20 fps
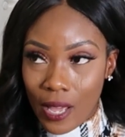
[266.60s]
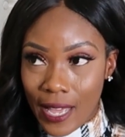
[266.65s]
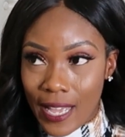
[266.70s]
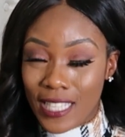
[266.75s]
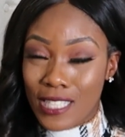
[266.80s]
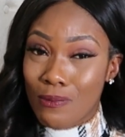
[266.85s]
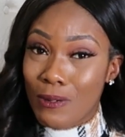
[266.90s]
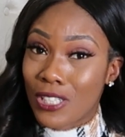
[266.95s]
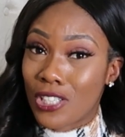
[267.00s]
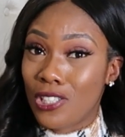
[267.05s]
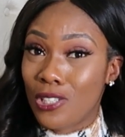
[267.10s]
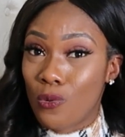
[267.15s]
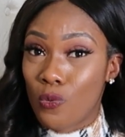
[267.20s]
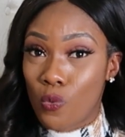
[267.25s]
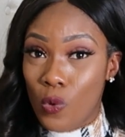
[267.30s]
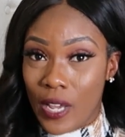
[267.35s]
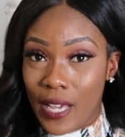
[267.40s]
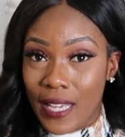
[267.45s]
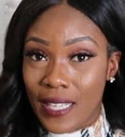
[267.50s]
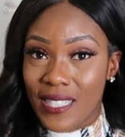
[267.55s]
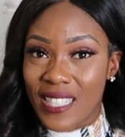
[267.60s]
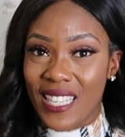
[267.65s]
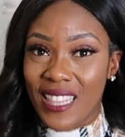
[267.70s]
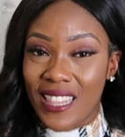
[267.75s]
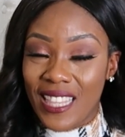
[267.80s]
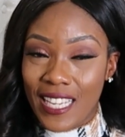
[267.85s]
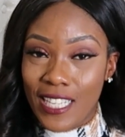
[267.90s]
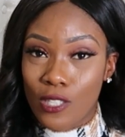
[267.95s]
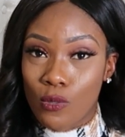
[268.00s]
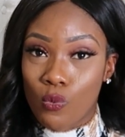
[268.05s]
especially wigs
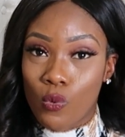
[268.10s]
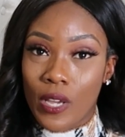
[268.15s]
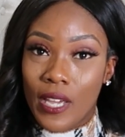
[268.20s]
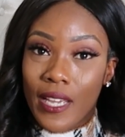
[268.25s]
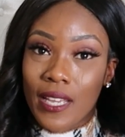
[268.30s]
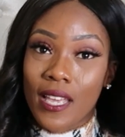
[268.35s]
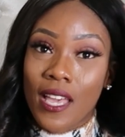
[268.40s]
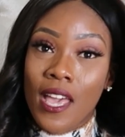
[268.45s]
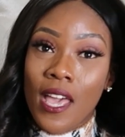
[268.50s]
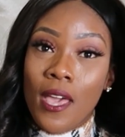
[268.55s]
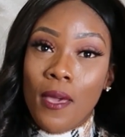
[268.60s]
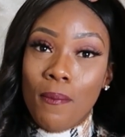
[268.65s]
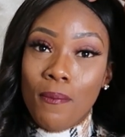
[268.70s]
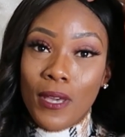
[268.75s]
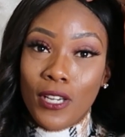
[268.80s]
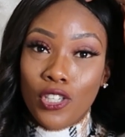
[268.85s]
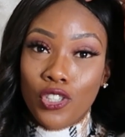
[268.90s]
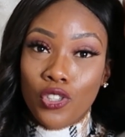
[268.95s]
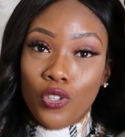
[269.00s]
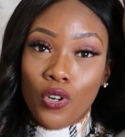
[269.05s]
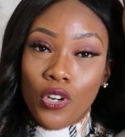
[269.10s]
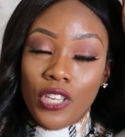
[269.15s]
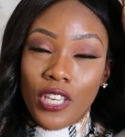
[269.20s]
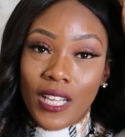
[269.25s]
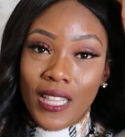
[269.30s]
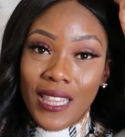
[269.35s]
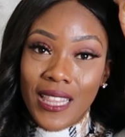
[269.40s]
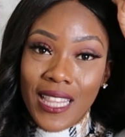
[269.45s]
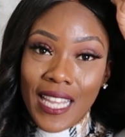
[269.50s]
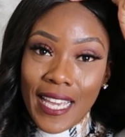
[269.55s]
and lace wig, make sure
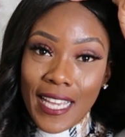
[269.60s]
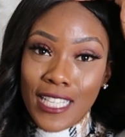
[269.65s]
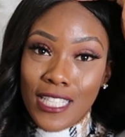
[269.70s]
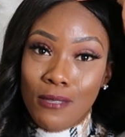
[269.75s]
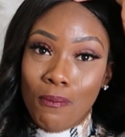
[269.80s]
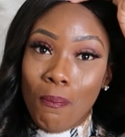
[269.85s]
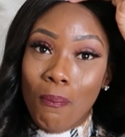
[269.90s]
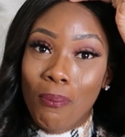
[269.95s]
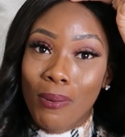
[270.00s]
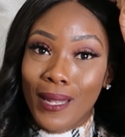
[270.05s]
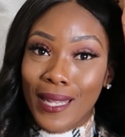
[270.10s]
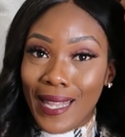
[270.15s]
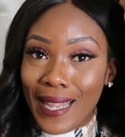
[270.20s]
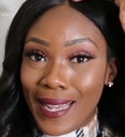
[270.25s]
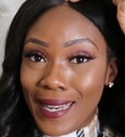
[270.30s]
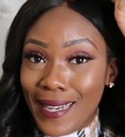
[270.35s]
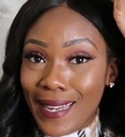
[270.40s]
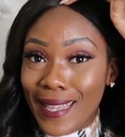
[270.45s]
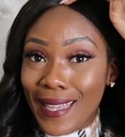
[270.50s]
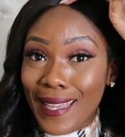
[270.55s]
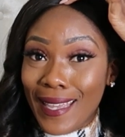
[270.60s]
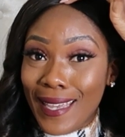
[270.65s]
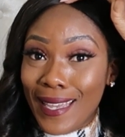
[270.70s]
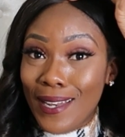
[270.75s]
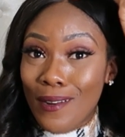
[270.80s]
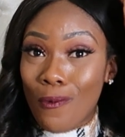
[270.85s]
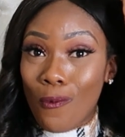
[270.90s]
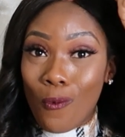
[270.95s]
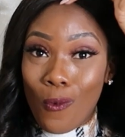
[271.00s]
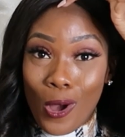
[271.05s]
your lace blend
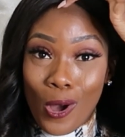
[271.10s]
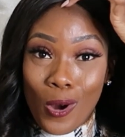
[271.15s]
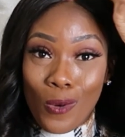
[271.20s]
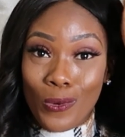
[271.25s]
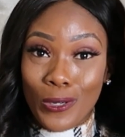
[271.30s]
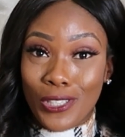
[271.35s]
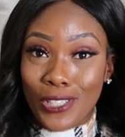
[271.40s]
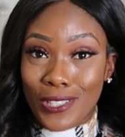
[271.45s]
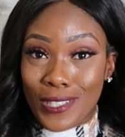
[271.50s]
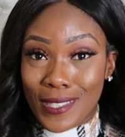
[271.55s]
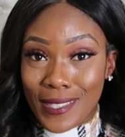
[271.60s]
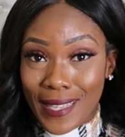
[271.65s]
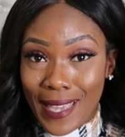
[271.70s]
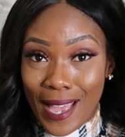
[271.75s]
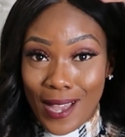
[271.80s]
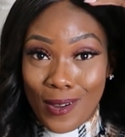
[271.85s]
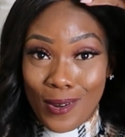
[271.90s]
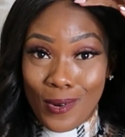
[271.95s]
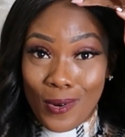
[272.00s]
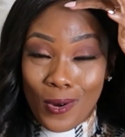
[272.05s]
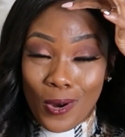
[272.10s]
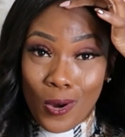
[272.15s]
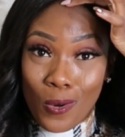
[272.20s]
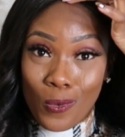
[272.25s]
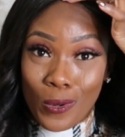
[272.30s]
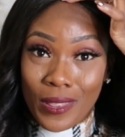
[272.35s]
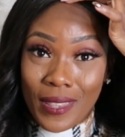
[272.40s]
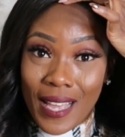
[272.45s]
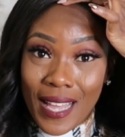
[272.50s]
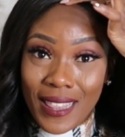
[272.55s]
in well with your scalp,
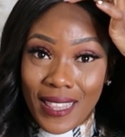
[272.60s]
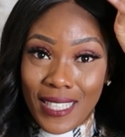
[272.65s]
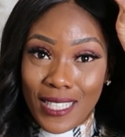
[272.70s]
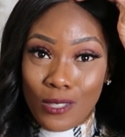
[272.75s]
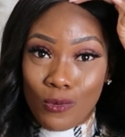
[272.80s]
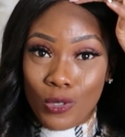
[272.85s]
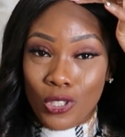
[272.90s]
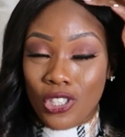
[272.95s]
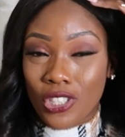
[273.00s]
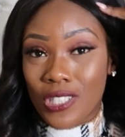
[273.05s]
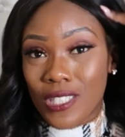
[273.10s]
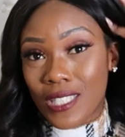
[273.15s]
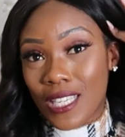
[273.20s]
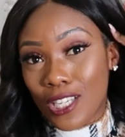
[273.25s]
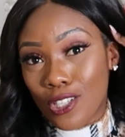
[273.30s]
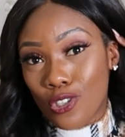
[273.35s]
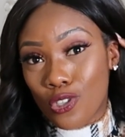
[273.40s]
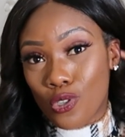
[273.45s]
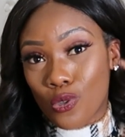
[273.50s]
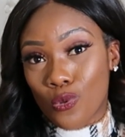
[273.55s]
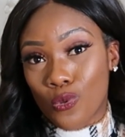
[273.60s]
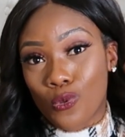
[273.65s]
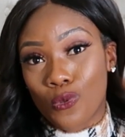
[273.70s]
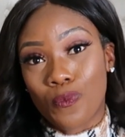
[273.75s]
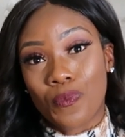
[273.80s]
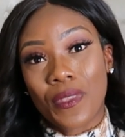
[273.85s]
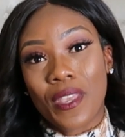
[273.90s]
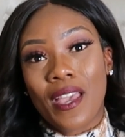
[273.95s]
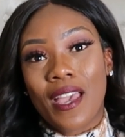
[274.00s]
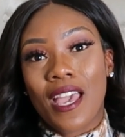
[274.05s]
or with at least with your skin
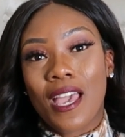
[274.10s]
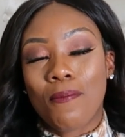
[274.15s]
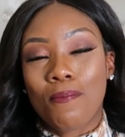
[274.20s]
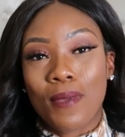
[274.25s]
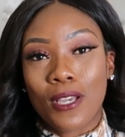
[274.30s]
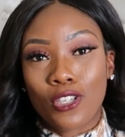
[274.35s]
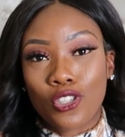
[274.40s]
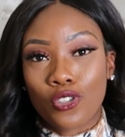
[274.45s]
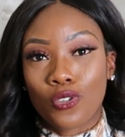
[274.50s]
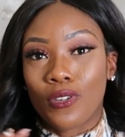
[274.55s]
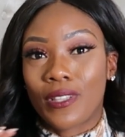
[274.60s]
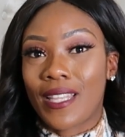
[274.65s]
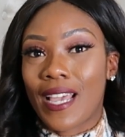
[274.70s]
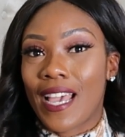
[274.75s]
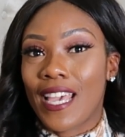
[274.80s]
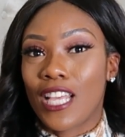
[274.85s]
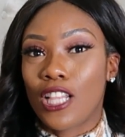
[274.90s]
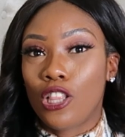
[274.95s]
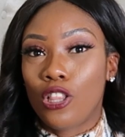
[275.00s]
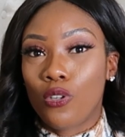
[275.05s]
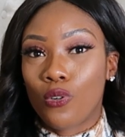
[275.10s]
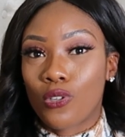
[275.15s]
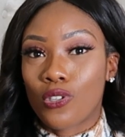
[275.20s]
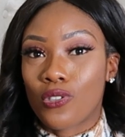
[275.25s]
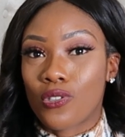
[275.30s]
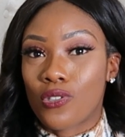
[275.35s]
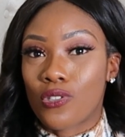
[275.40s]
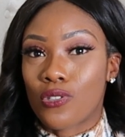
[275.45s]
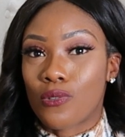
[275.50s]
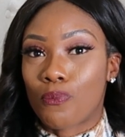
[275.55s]
tone, and make sure that it
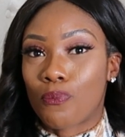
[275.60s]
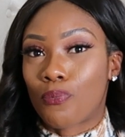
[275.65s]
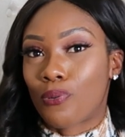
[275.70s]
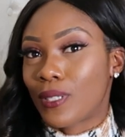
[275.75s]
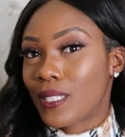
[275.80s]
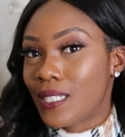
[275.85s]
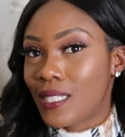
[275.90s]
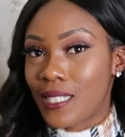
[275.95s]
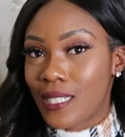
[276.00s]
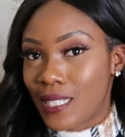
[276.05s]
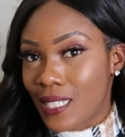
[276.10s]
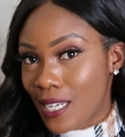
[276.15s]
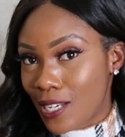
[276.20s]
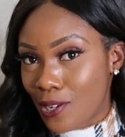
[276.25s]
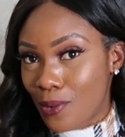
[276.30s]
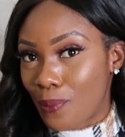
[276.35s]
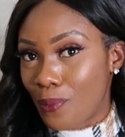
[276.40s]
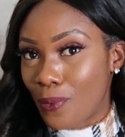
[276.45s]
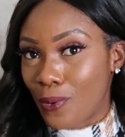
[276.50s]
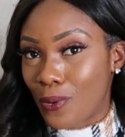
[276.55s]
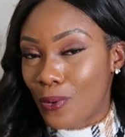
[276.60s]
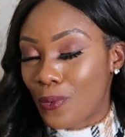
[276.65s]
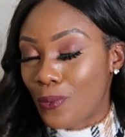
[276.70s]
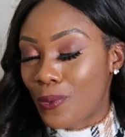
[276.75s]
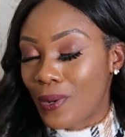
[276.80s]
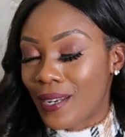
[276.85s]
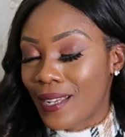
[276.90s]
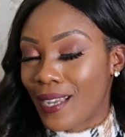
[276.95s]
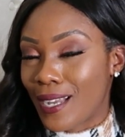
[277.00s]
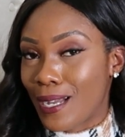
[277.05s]
looks presentable
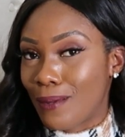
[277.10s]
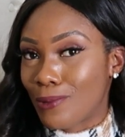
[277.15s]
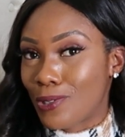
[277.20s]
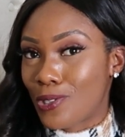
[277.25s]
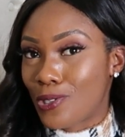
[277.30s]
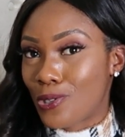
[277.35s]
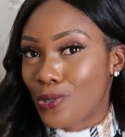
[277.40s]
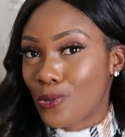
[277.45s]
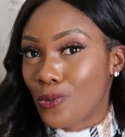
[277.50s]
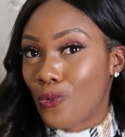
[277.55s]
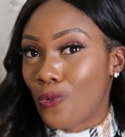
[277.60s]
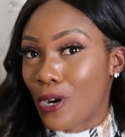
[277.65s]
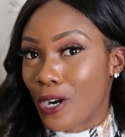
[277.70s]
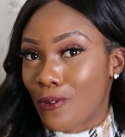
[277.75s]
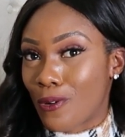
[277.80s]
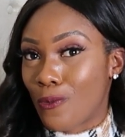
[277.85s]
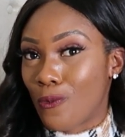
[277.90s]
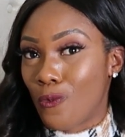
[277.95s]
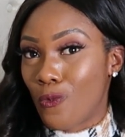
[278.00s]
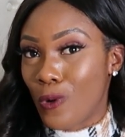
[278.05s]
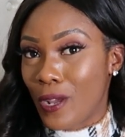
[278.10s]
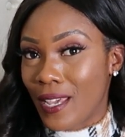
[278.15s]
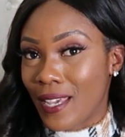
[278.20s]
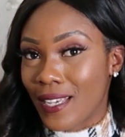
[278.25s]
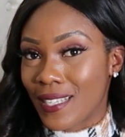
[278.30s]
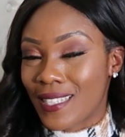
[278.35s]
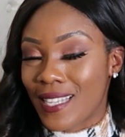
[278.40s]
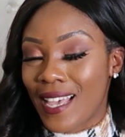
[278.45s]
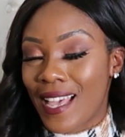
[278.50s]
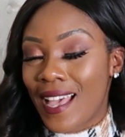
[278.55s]
when it comes to wearing
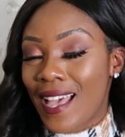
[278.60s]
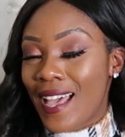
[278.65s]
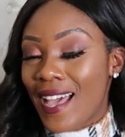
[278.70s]
wigs.